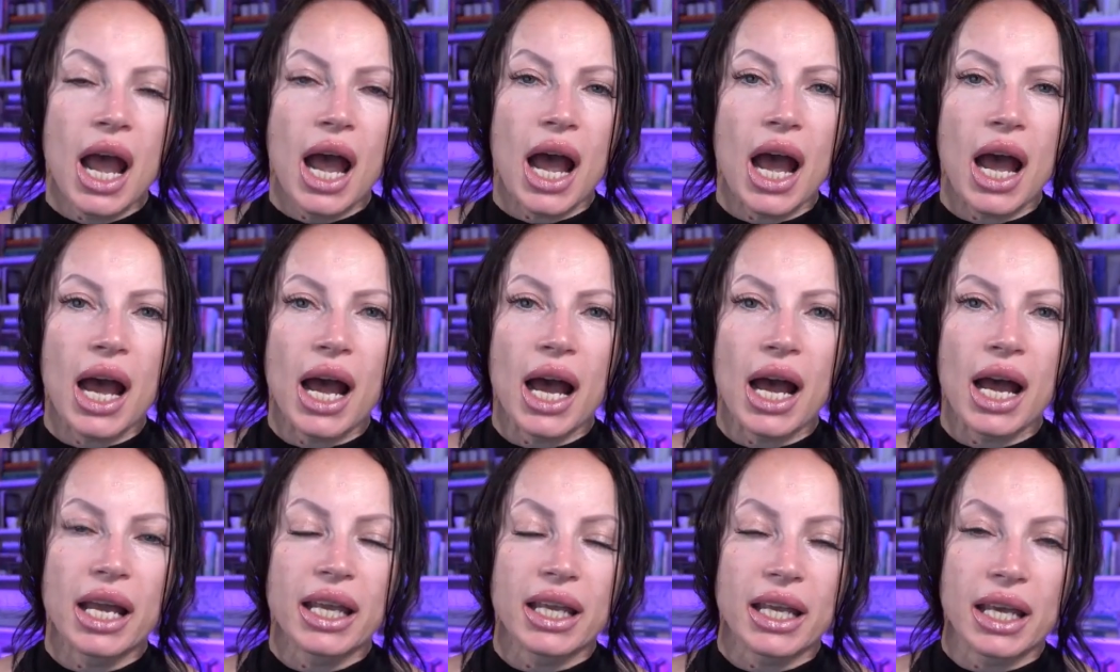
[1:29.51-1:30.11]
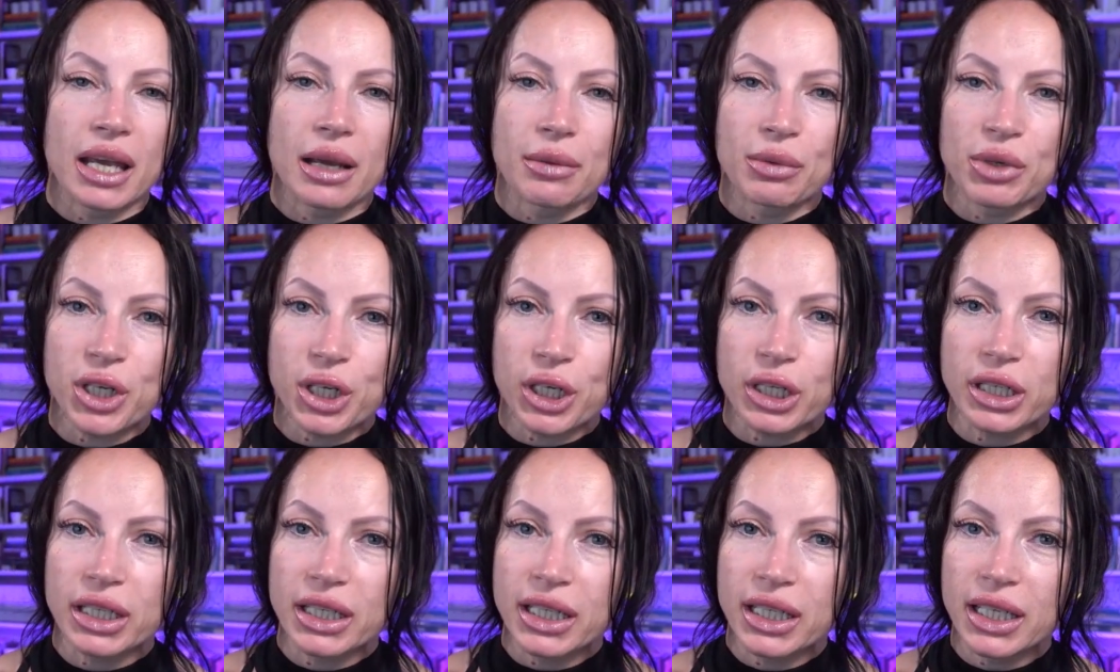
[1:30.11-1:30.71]
I am
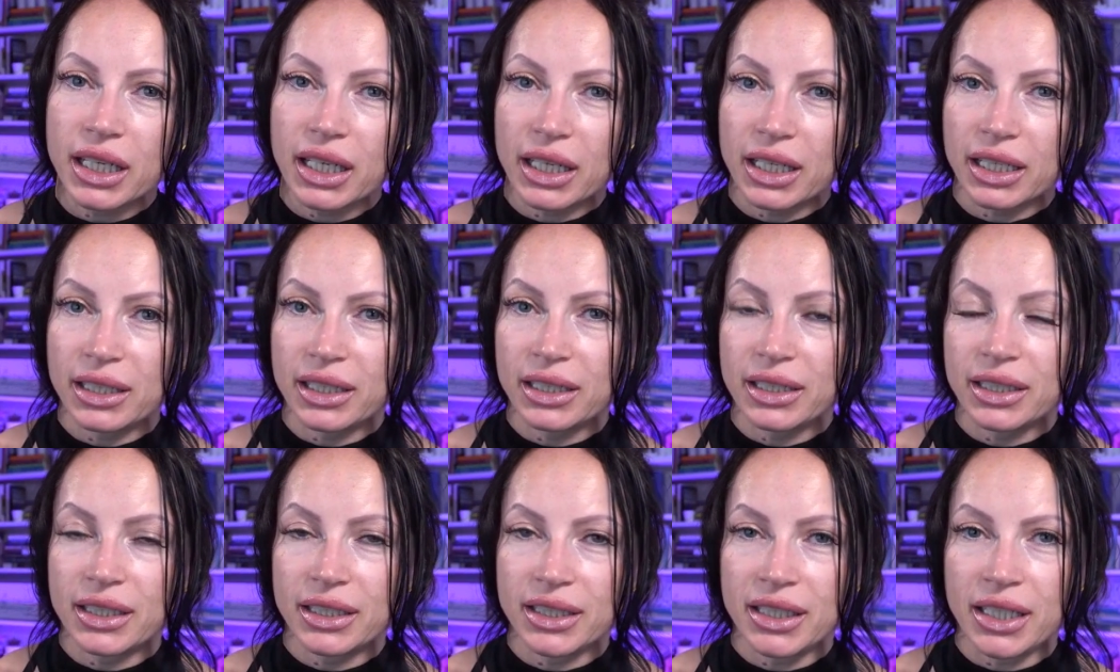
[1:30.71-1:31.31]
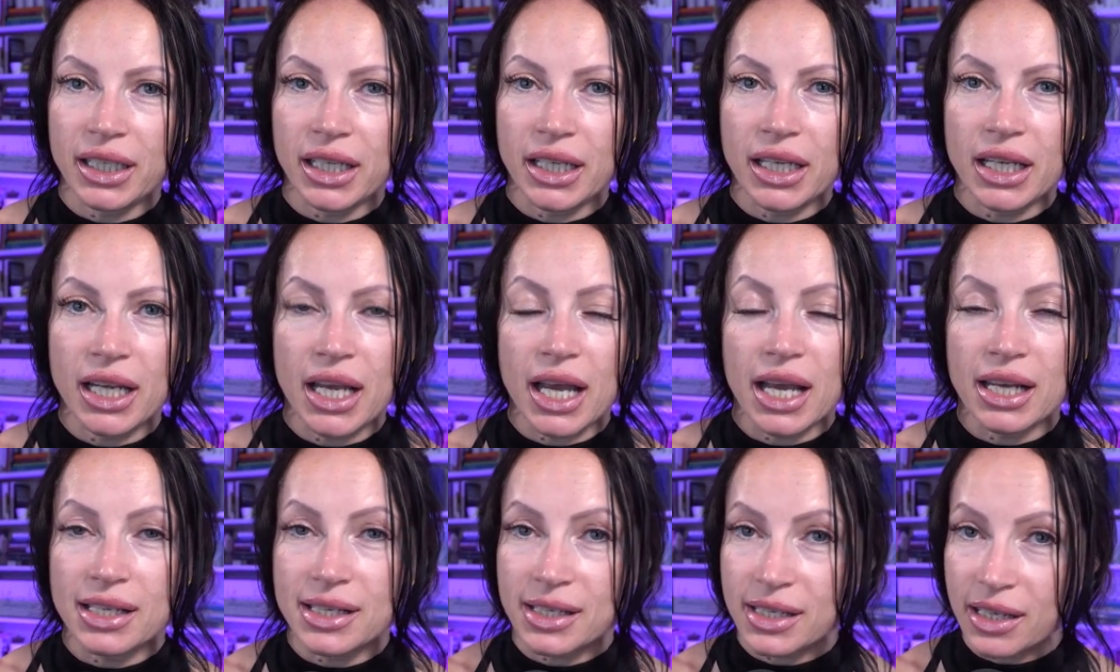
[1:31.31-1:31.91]
currently in the
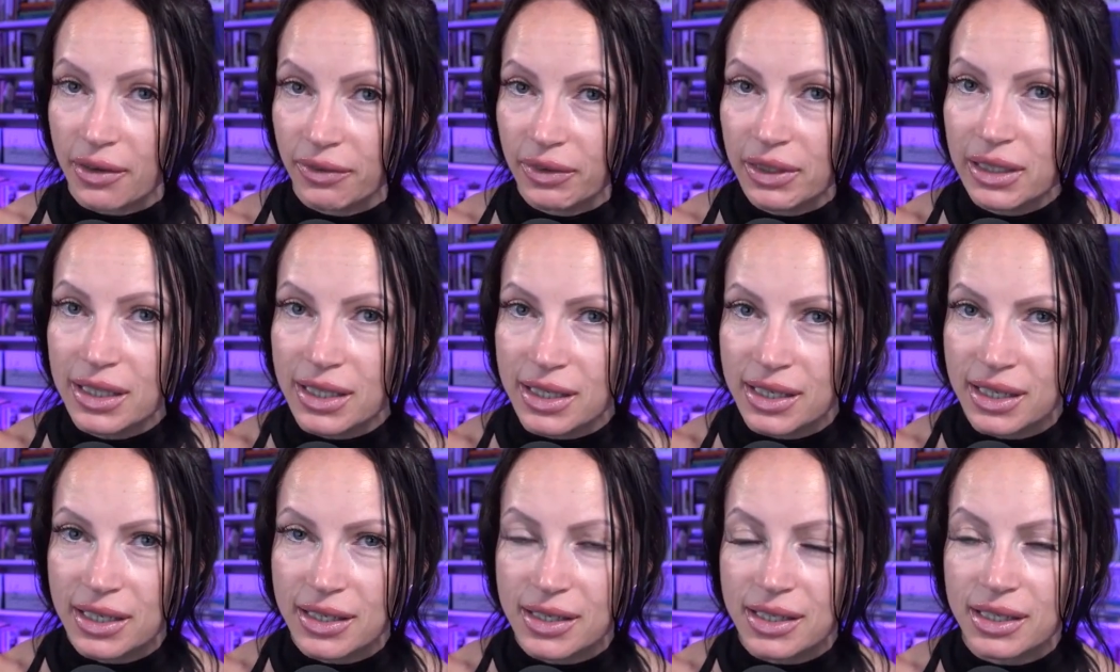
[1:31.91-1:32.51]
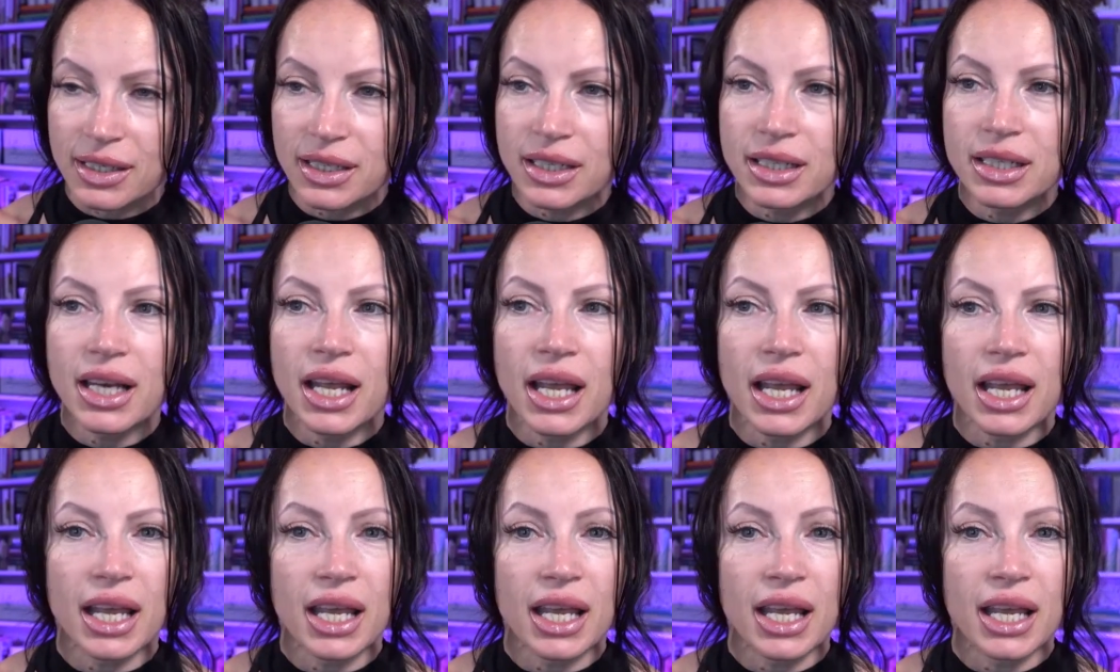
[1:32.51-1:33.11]
seventh season,
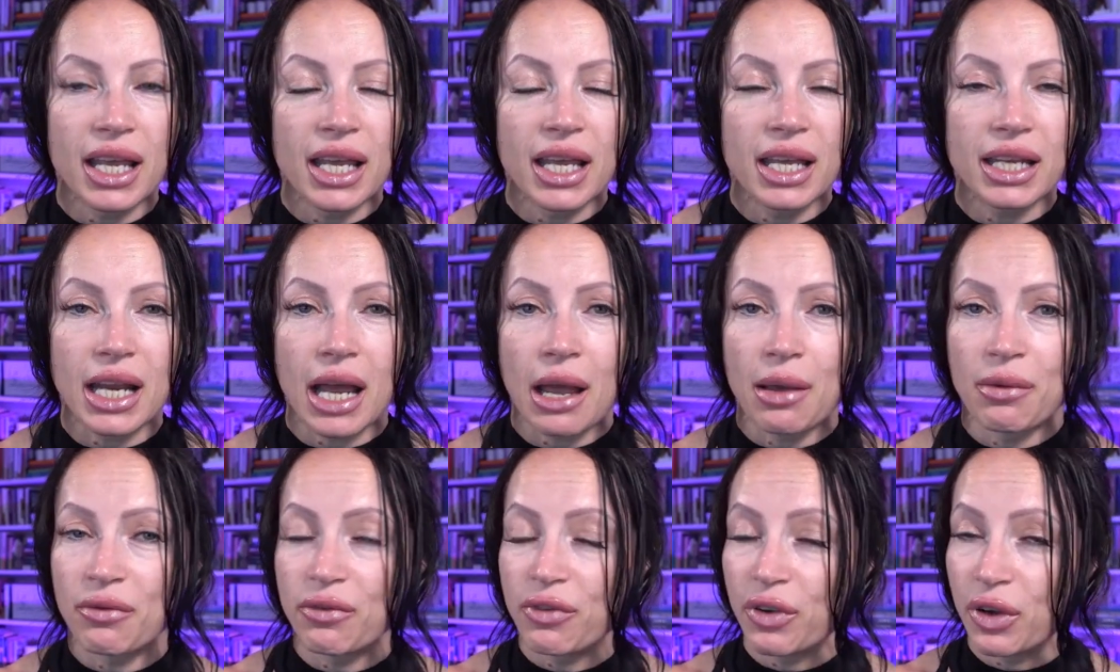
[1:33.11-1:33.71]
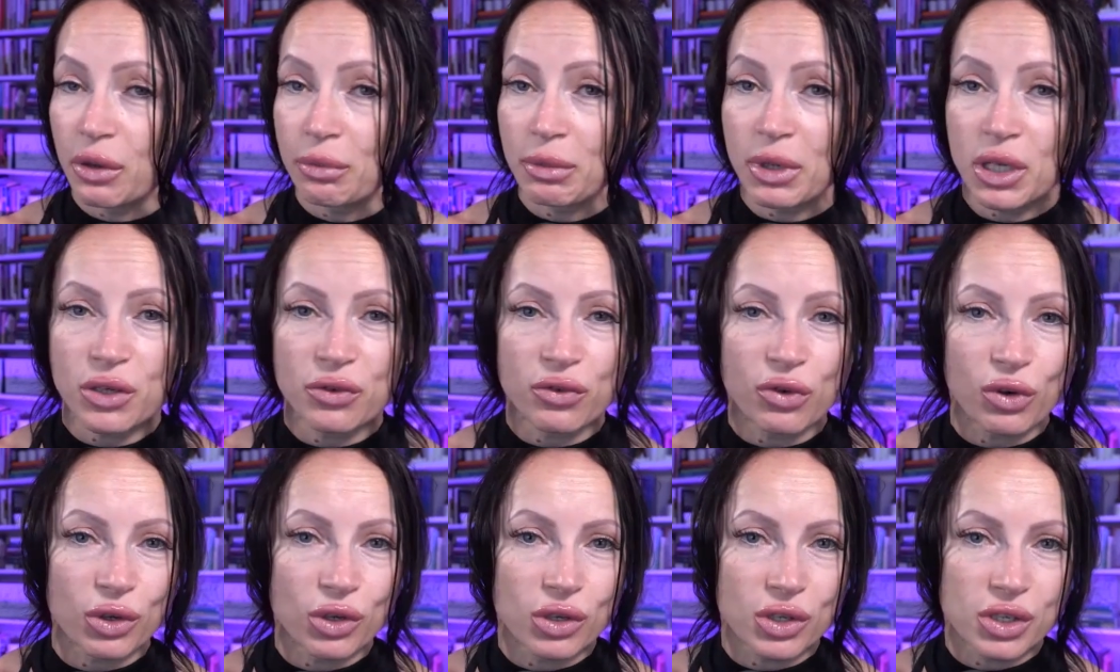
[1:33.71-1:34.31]
and I'm very much
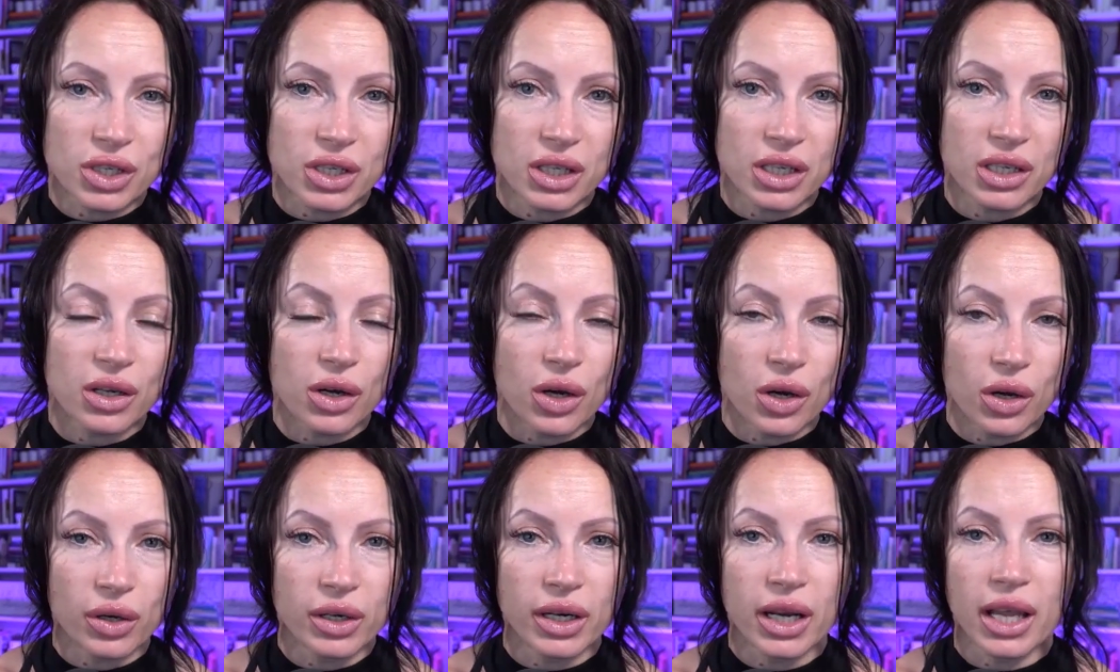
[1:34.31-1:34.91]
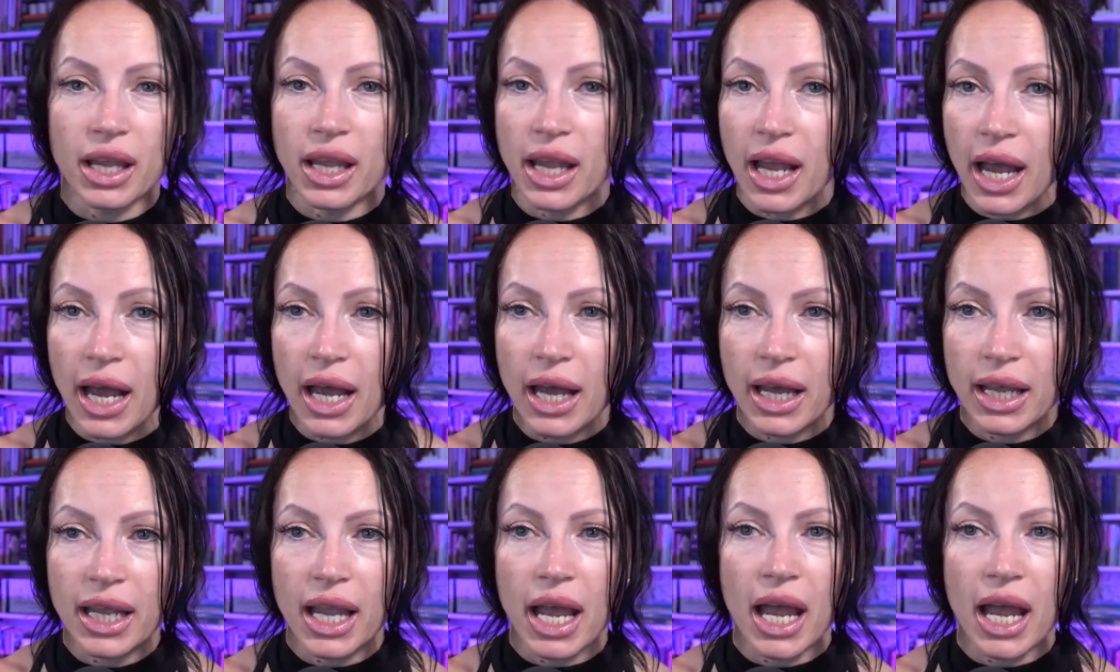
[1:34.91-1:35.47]
focusing on AI.